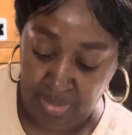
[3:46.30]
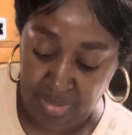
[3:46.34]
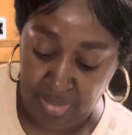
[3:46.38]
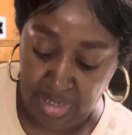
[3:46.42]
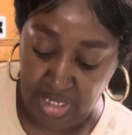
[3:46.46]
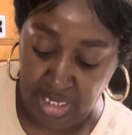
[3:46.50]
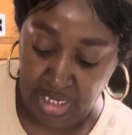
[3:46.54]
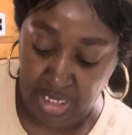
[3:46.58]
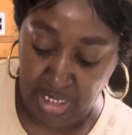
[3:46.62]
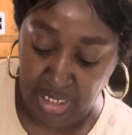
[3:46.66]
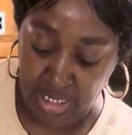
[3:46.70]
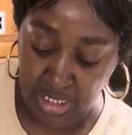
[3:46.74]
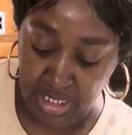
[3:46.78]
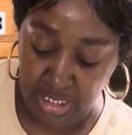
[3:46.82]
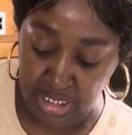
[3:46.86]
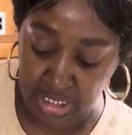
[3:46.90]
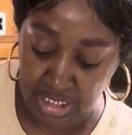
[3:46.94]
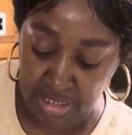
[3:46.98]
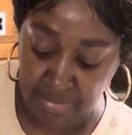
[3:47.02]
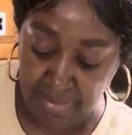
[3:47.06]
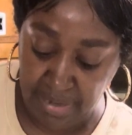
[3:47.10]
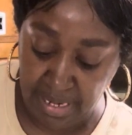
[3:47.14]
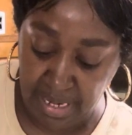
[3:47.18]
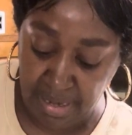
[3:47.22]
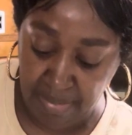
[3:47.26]
And this is
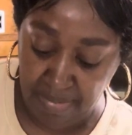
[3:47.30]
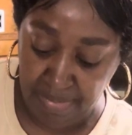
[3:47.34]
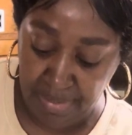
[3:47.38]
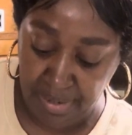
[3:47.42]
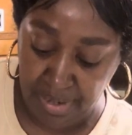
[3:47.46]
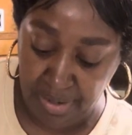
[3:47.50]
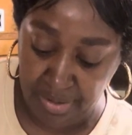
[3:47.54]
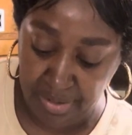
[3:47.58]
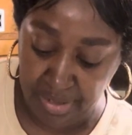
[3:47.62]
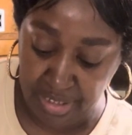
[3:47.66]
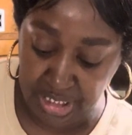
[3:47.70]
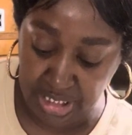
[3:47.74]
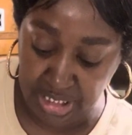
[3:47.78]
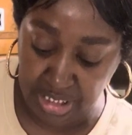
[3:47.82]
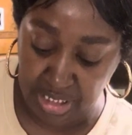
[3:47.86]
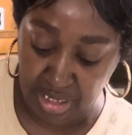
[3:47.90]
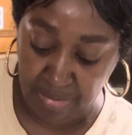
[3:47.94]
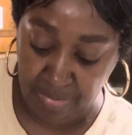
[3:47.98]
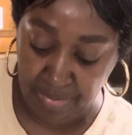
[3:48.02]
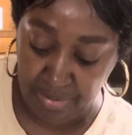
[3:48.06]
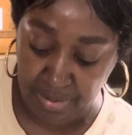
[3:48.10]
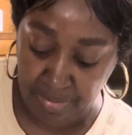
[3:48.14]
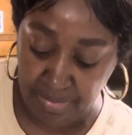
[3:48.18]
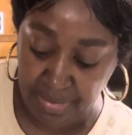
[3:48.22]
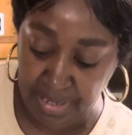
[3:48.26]
by Bulk
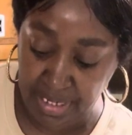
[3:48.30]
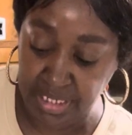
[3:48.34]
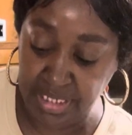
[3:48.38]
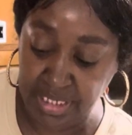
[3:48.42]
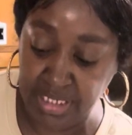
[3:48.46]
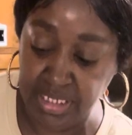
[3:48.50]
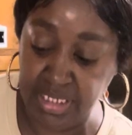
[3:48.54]
Supplements.